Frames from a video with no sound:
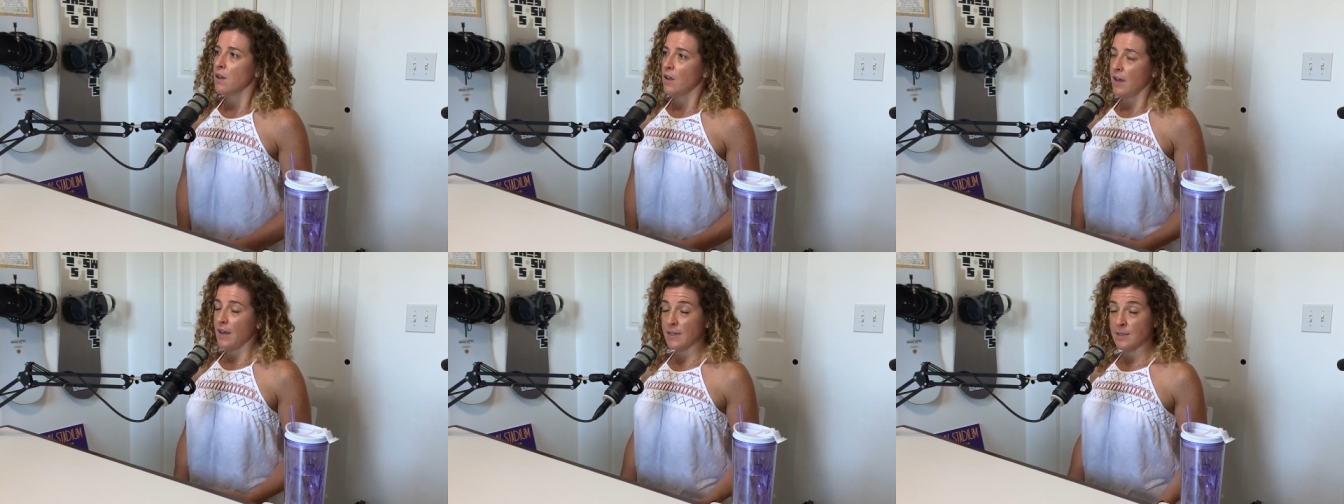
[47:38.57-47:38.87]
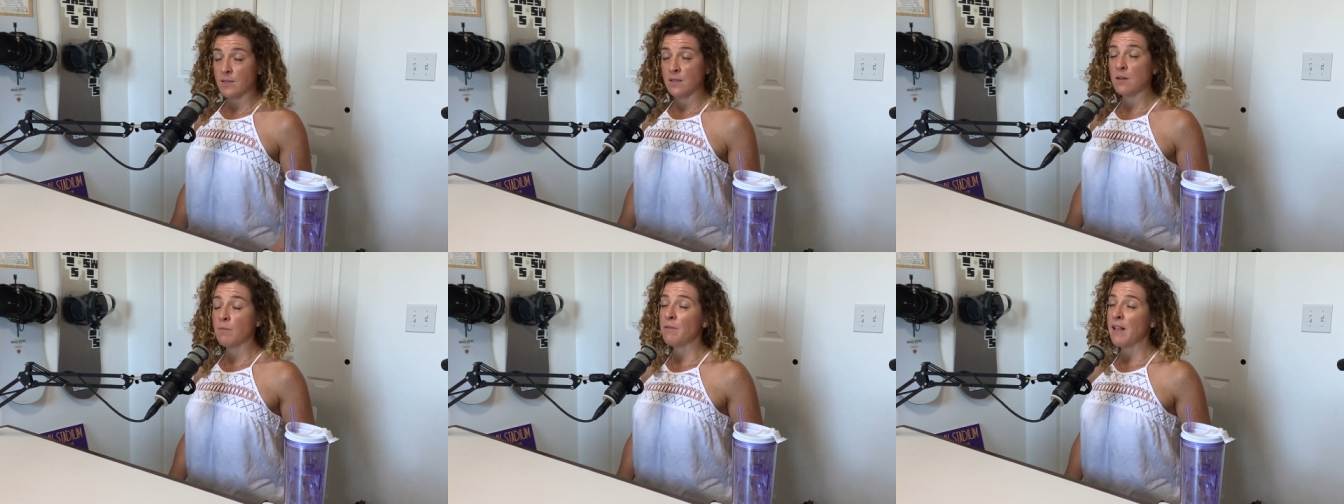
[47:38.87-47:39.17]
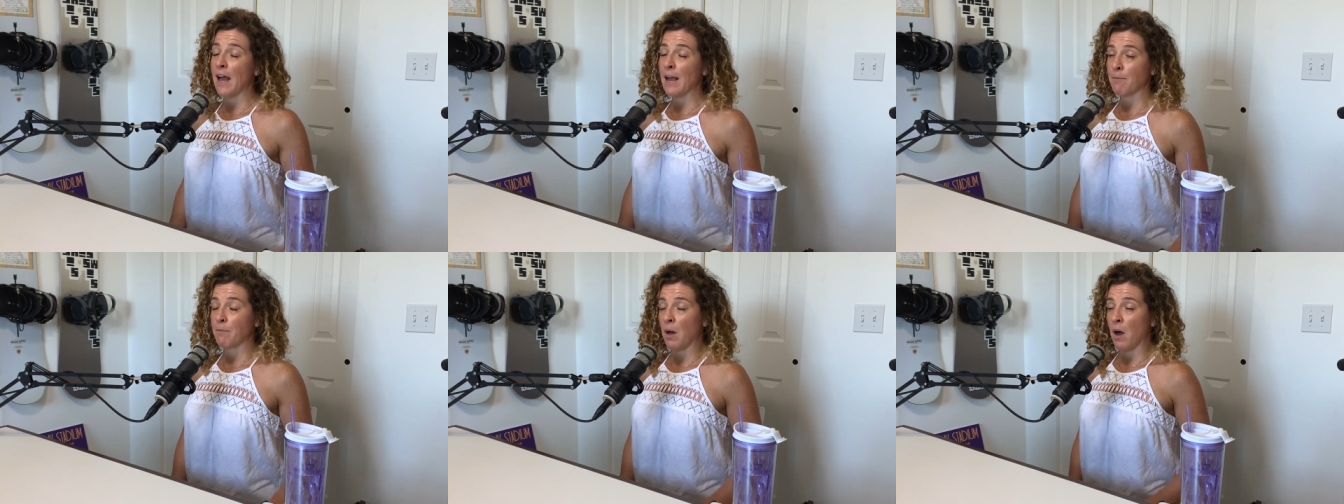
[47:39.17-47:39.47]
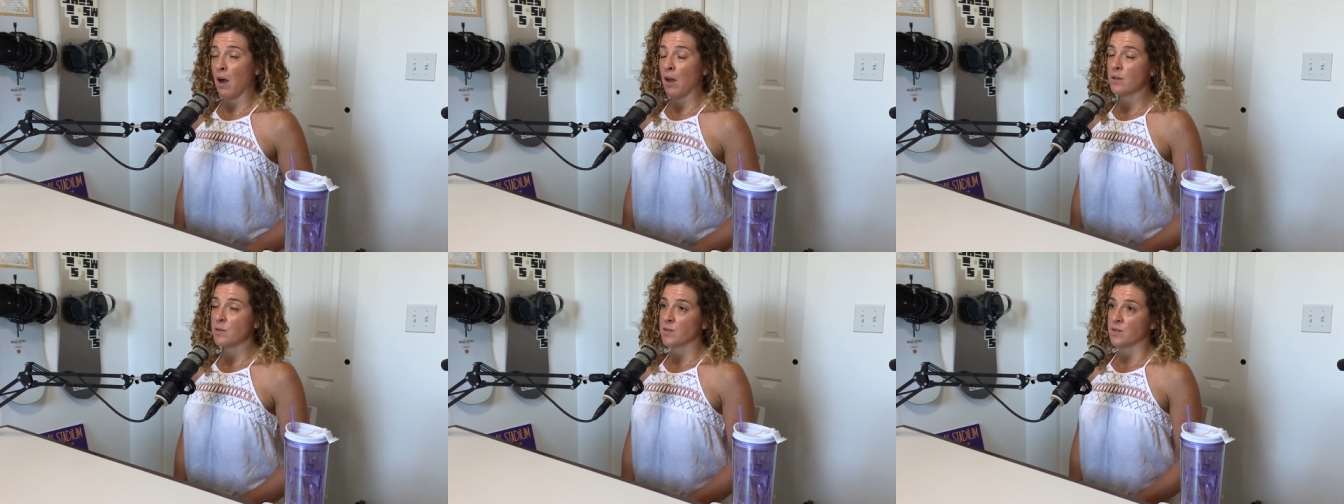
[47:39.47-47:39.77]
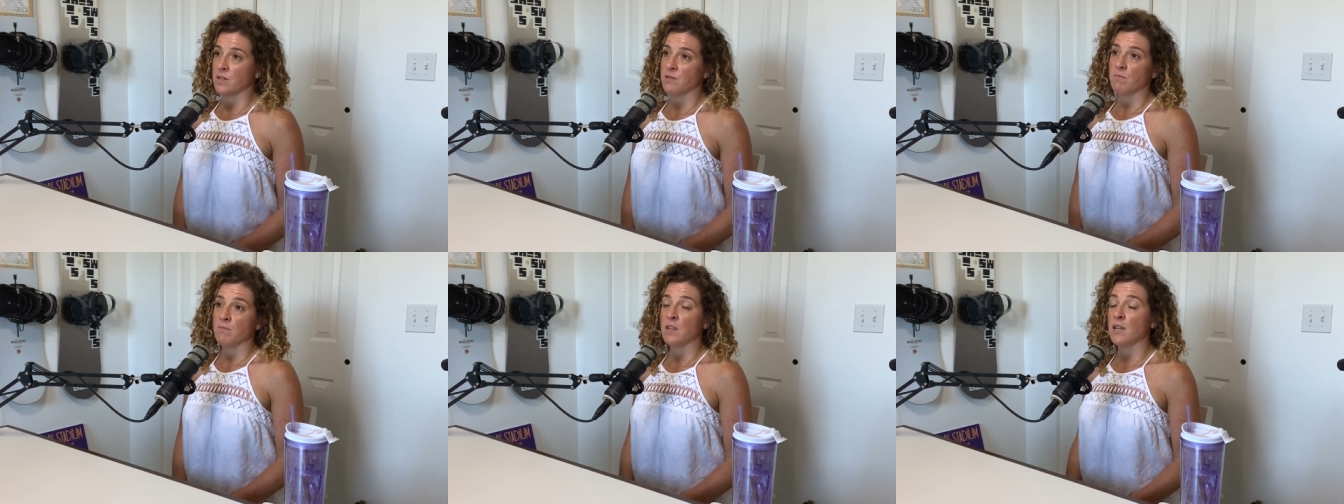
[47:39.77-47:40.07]
It's in a black box.
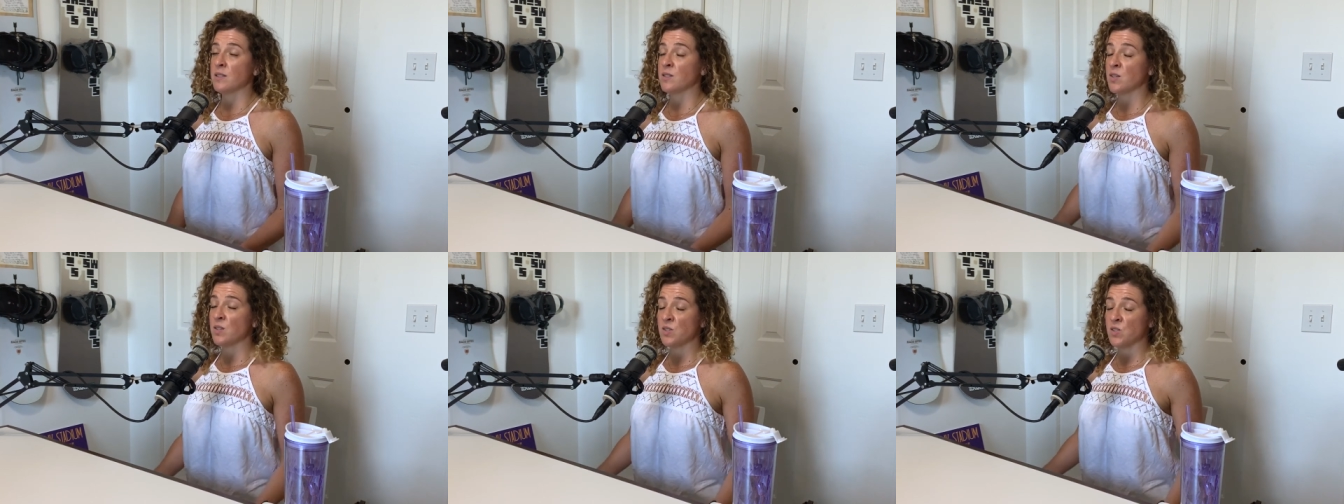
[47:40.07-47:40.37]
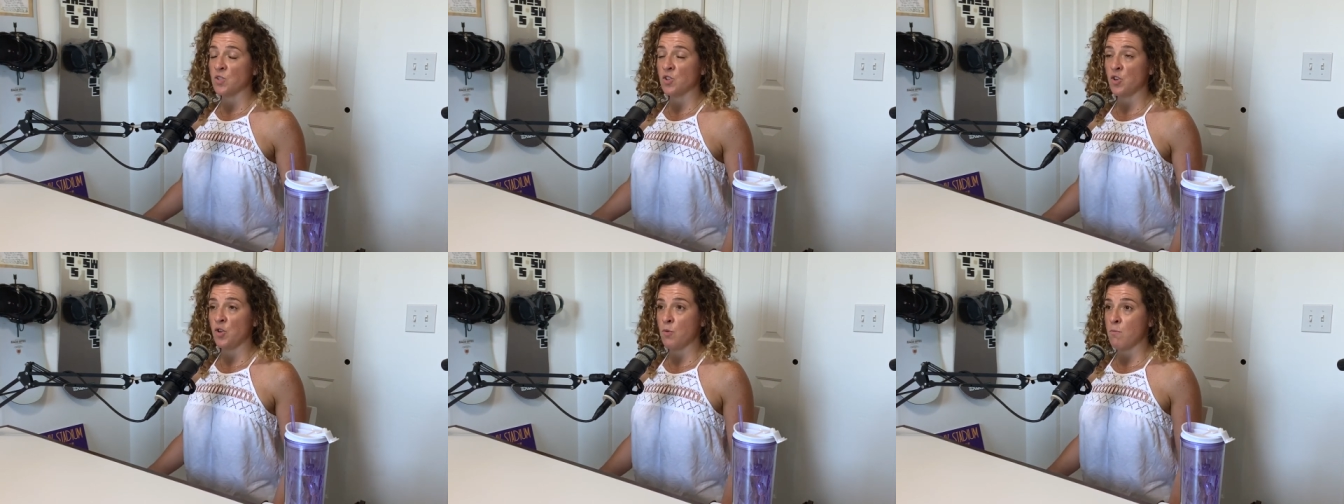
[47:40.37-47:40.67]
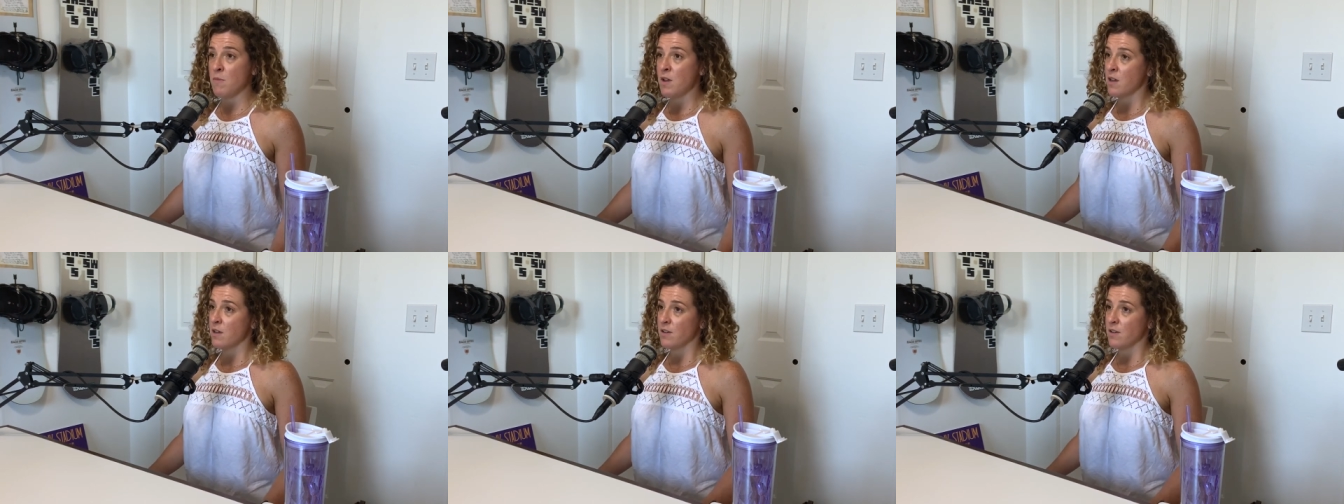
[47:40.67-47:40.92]
Let's assume